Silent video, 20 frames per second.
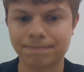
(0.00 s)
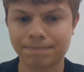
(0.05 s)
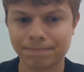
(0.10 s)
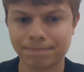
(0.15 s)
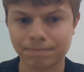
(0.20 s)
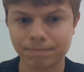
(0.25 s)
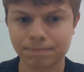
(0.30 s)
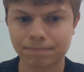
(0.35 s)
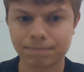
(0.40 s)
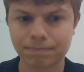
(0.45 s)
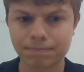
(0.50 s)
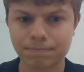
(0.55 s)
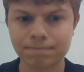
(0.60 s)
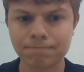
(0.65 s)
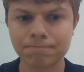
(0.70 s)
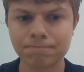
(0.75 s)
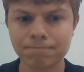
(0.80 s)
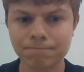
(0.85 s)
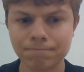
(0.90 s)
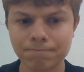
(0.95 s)

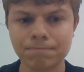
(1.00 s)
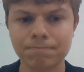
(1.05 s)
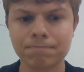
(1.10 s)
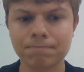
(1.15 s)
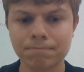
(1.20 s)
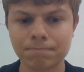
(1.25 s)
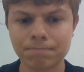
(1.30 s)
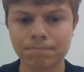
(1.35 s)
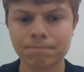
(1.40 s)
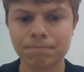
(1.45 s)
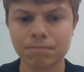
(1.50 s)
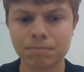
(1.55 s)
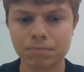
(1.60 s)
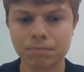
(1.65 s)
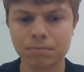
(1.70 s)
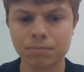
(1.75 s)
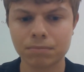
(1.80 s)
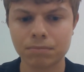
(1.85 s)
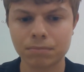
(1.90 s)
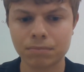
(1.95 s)

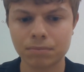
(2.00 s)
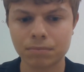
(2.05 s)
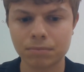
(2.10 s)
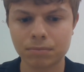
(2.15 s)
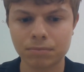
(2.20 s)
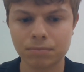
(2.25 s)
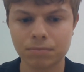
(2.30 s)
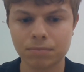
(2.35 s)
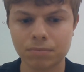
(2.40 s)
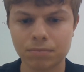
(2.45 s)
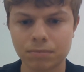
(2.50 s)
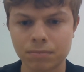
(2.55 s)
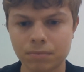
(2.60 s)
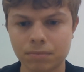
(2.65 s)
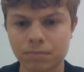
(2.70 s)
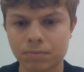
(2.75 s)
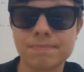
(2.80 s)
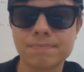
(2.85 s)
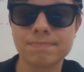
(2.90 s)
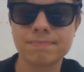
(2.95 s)

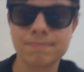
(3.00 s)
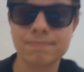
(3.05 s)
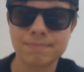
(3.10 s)
No one is speaking in this clip.